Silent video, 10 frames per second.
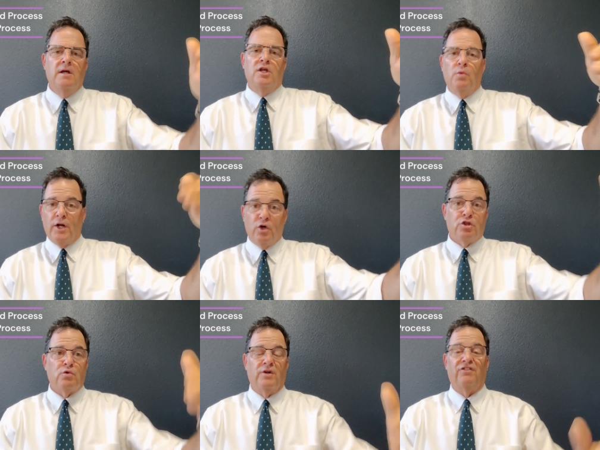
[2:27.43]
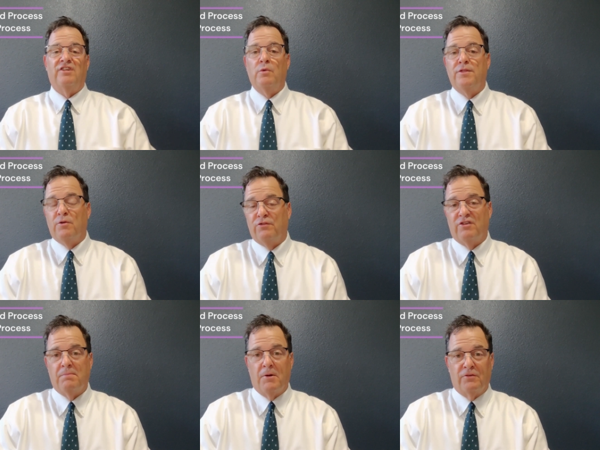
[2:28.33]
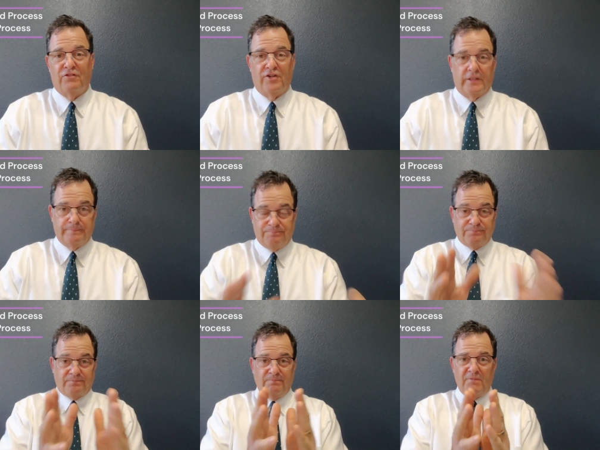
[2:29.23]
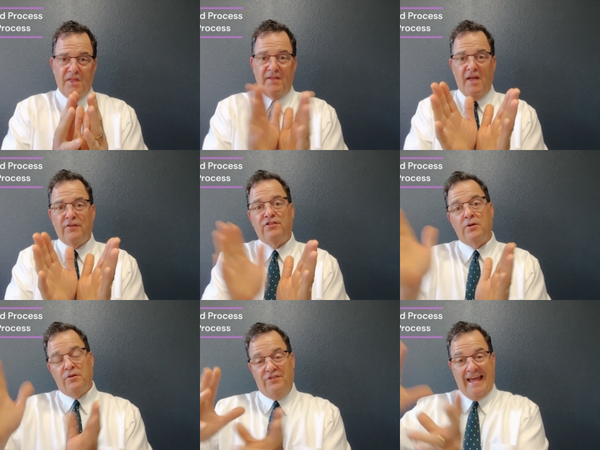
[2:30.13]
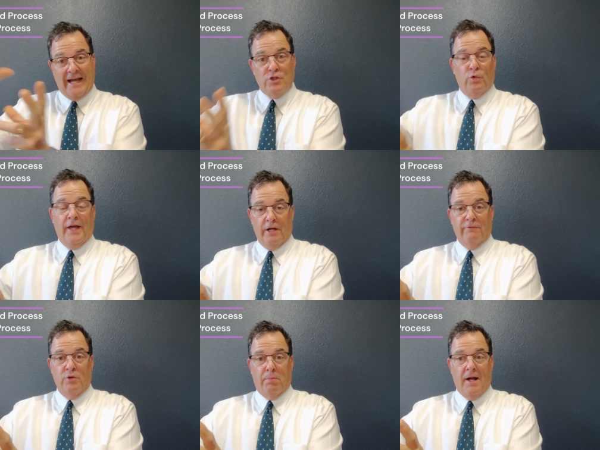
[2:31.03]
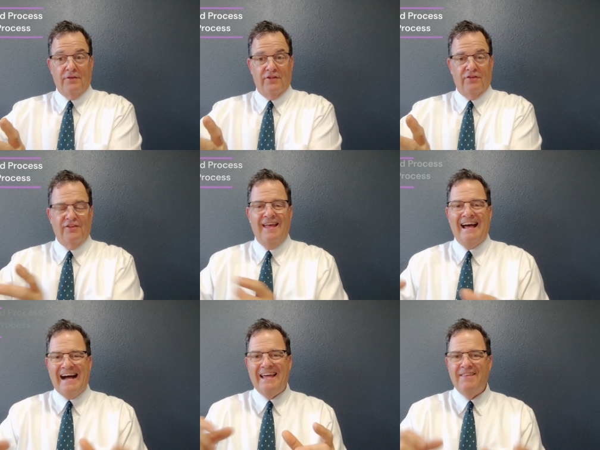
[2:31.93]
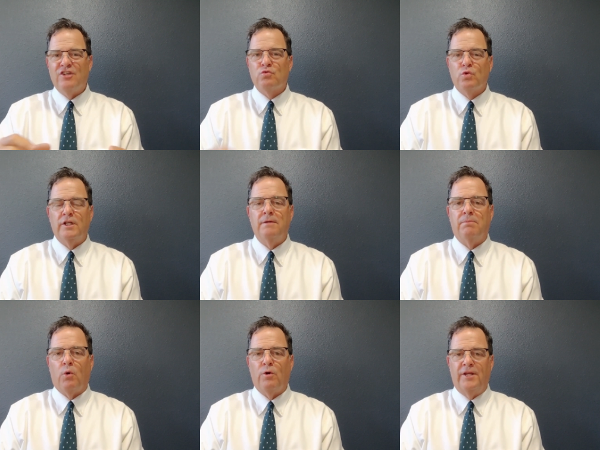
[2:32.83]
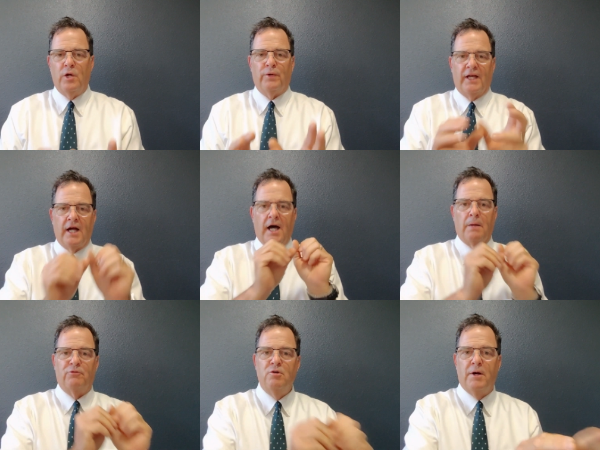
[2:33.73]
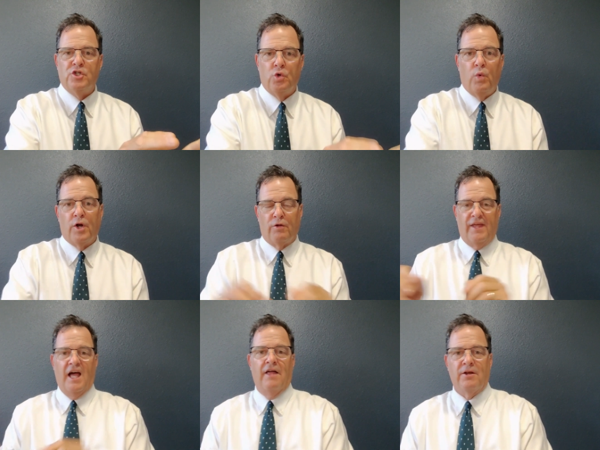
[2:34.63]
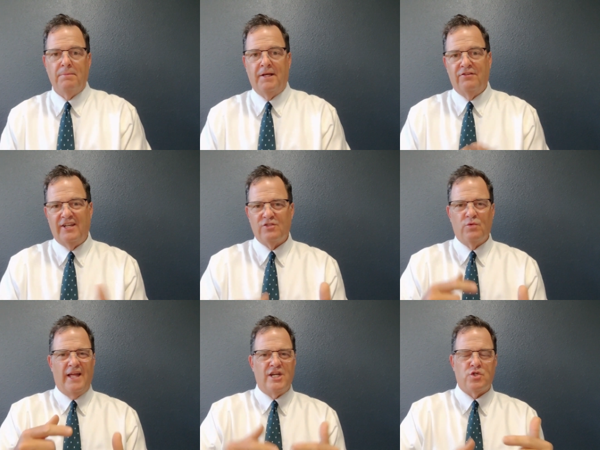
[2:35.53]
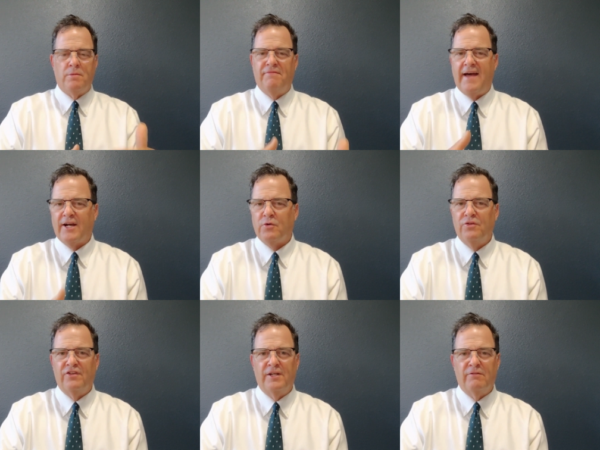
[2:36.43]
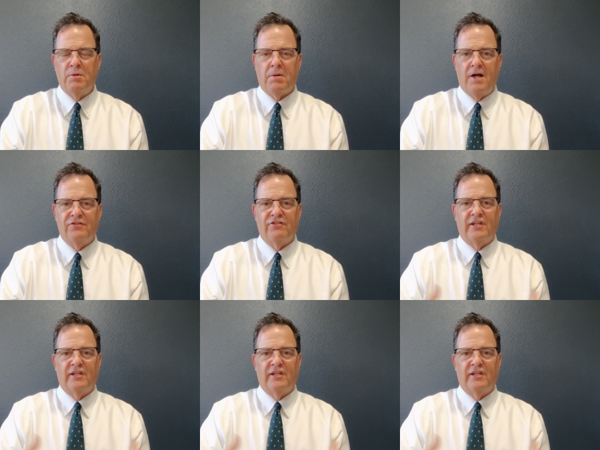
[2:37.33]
You want to go through it and see what those experiences are. The other tier is the actual interview process. I think it's really important you don't get caught up too much in one or the other because that's where that trip factor is in the interview process.